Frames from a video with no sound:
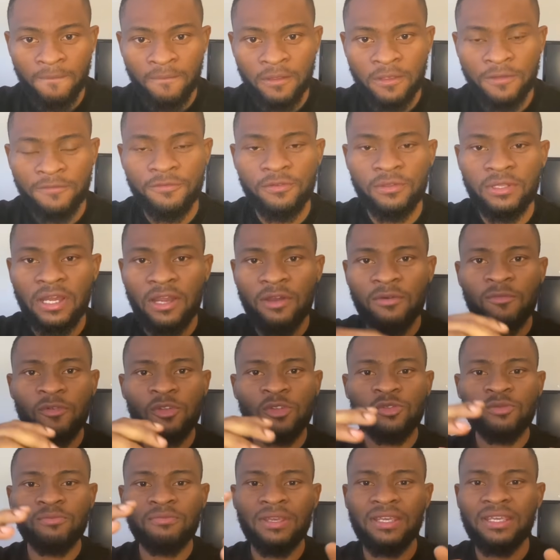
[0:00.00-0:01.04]
If you now want
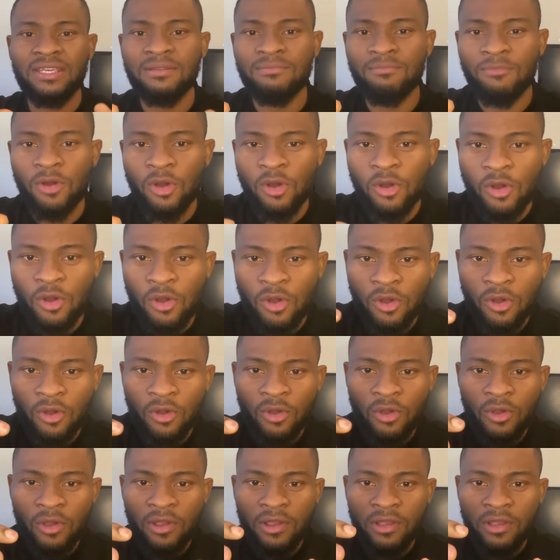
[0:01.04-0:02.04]
to make it more